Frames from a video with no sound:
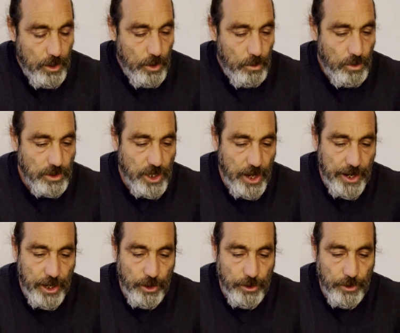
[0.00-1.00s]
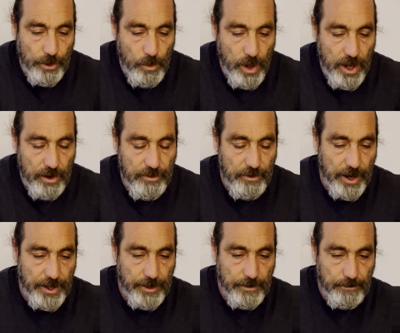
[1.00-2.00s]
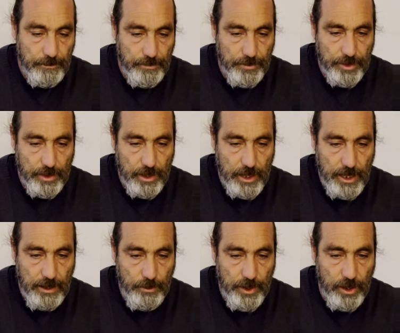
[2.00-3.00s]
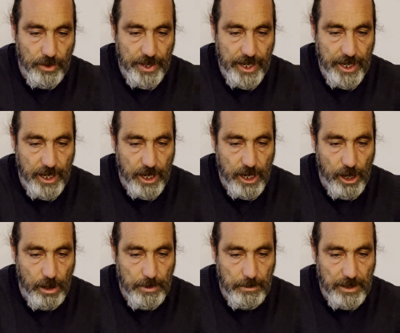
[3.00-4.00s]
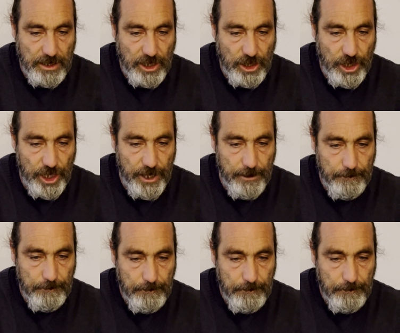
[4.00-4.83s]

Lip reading: what's going on the work front. Here we got the karmic message here.